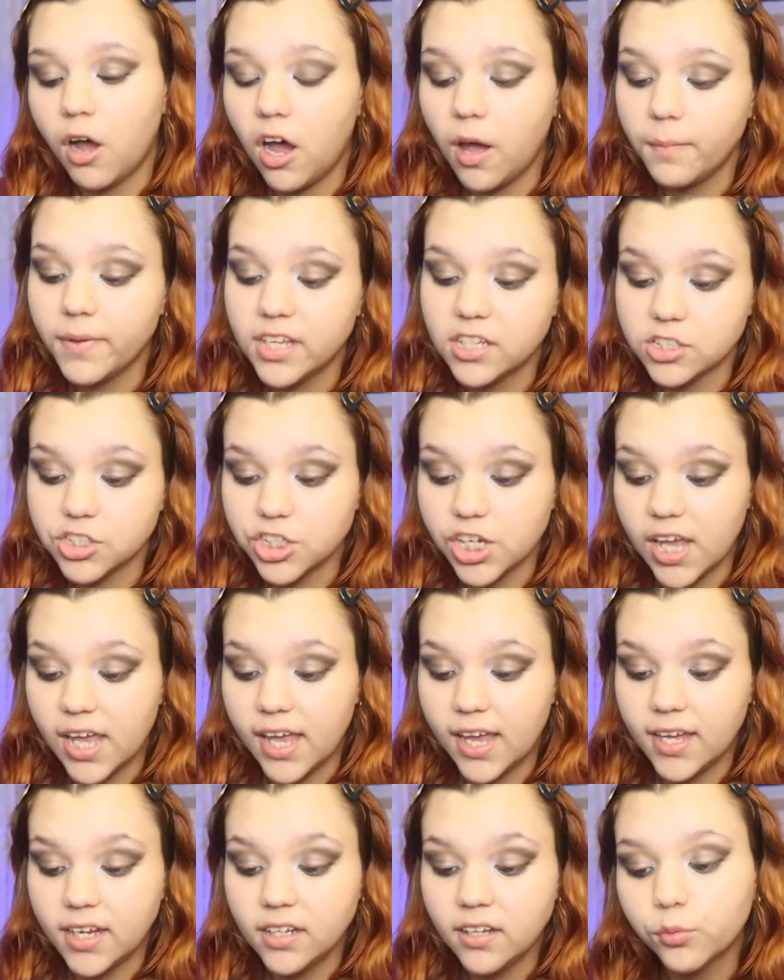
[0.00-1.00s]
Balm in
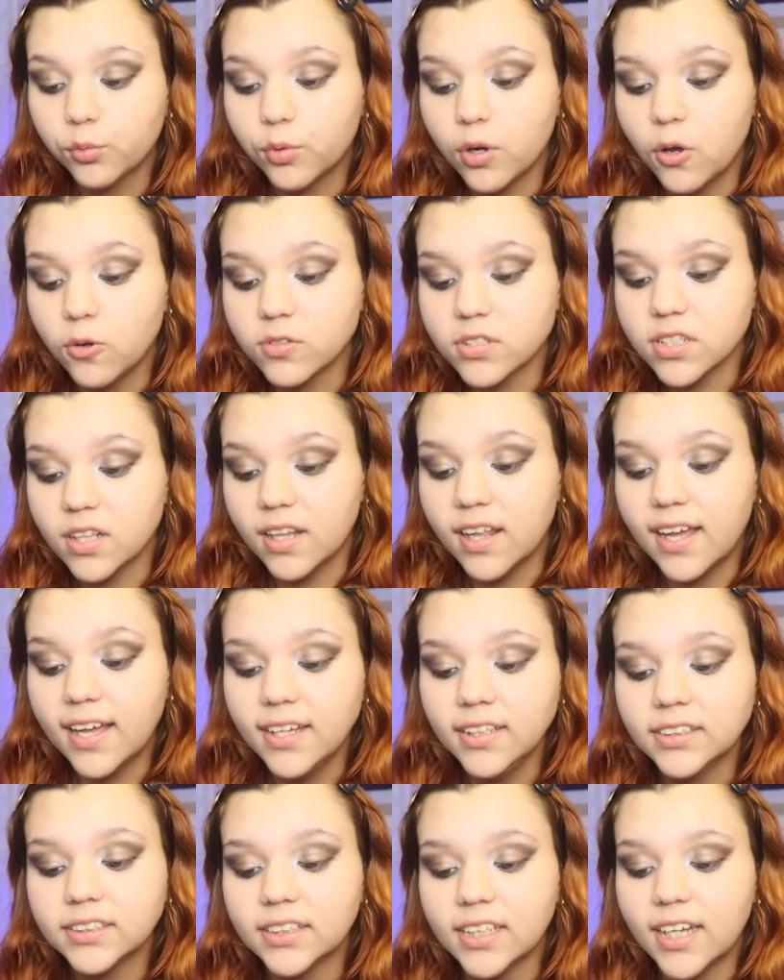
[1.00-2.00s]
shade Rose
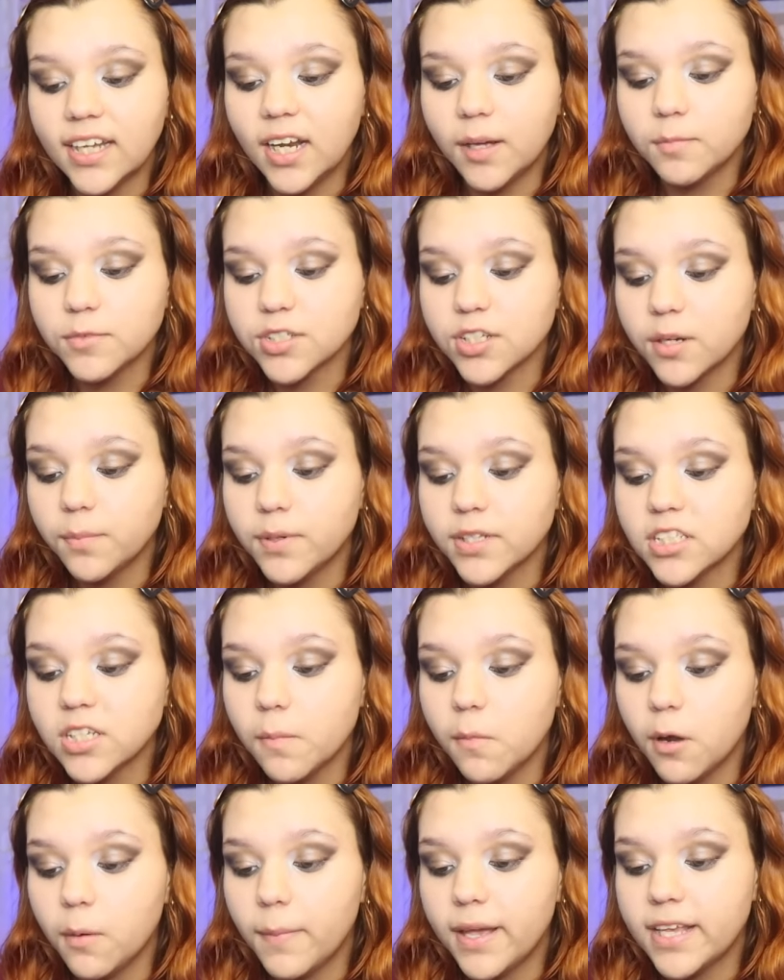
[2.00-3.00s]
Lust, and I'm just gonna put
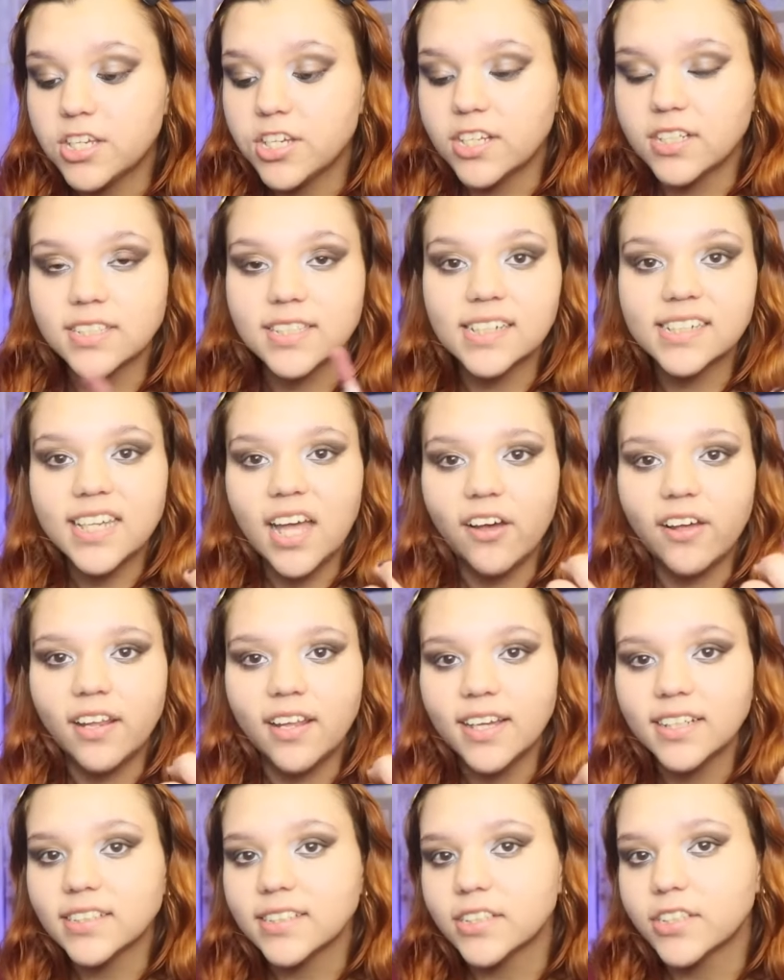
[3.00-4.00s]
some on my cheeks. This is how it
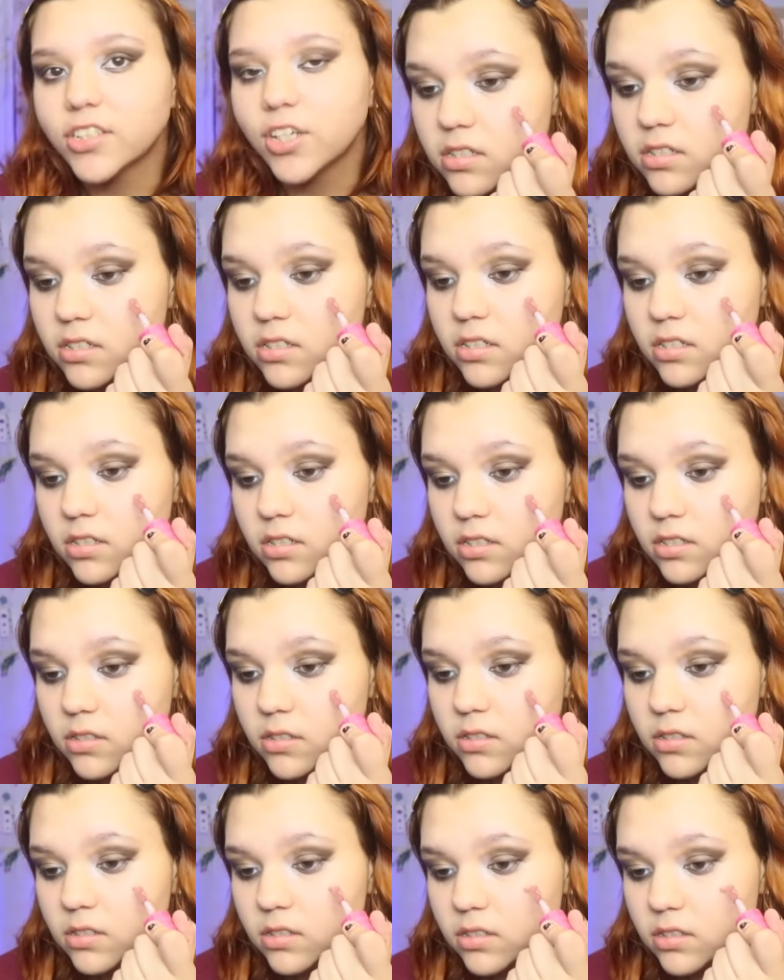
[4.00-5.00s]
looks. It's such a
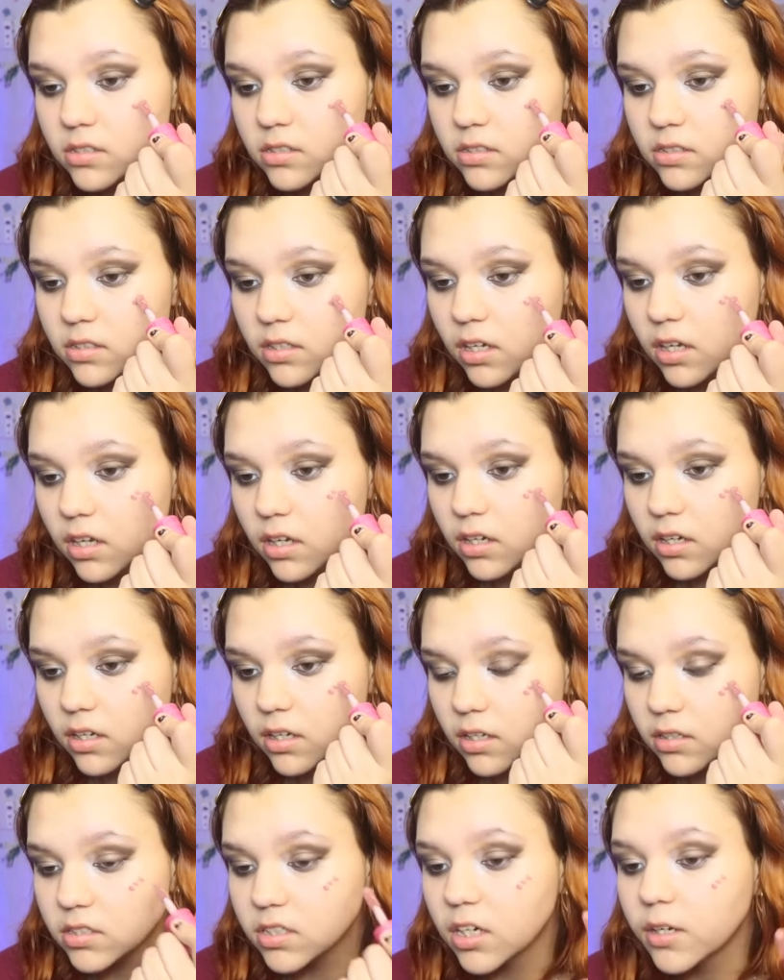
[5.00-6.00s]
pretty blush.
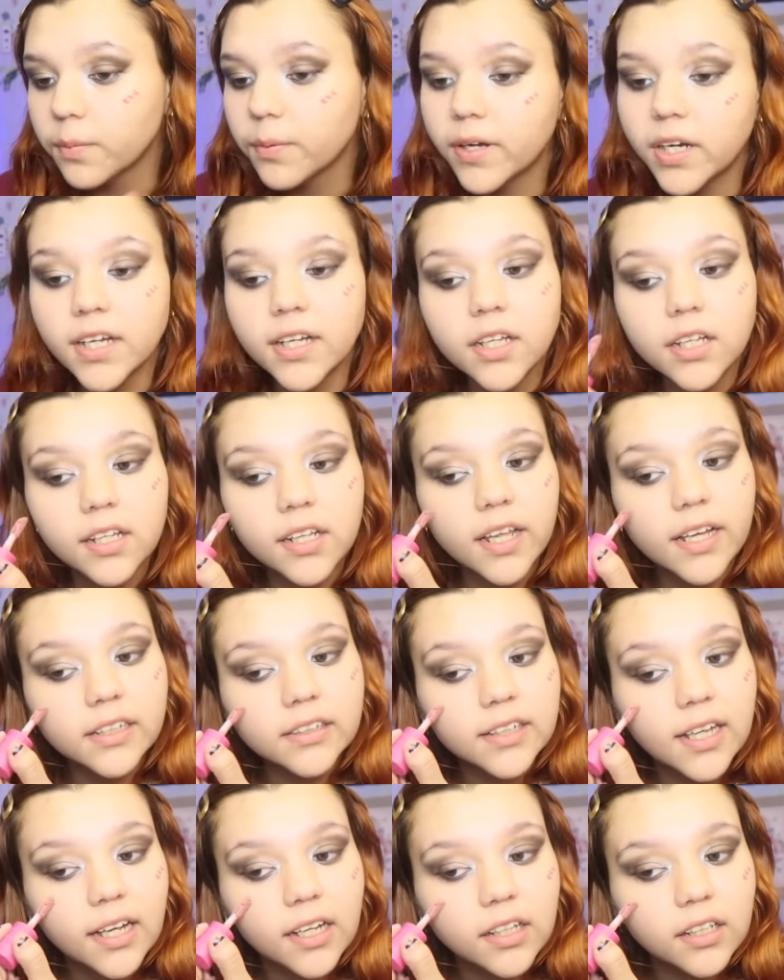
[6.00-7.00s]
I'm just gonna put it
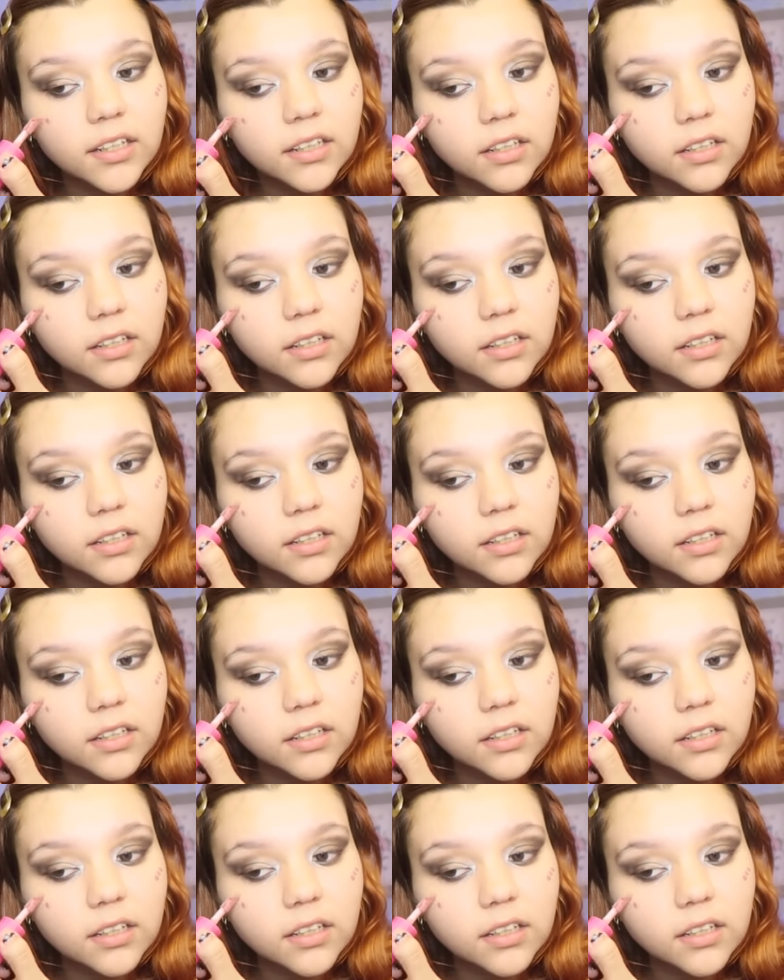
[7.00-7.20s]
like that.